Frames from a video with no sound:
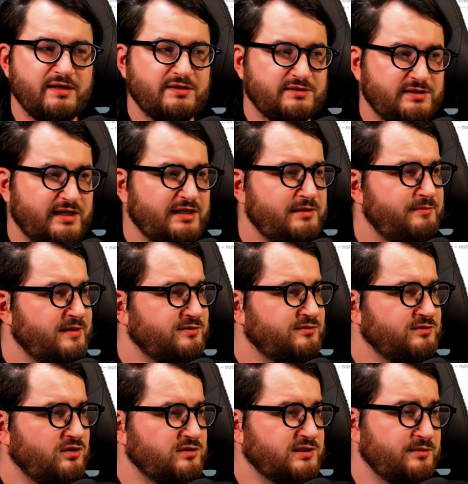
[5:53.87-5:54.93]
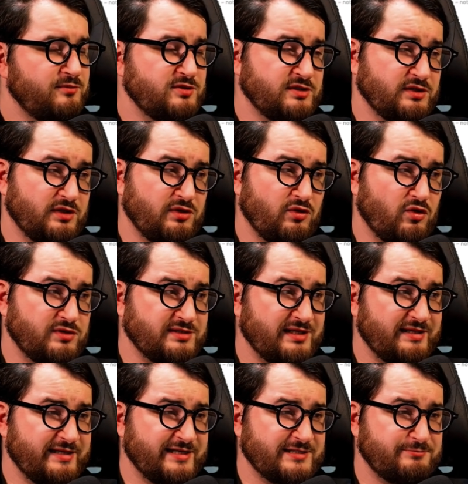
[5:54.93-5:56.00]
To get the best results, I'm using the Nord
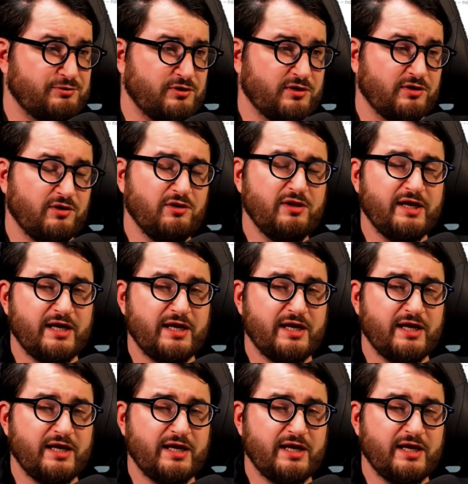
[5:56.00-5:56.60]
Links protocol,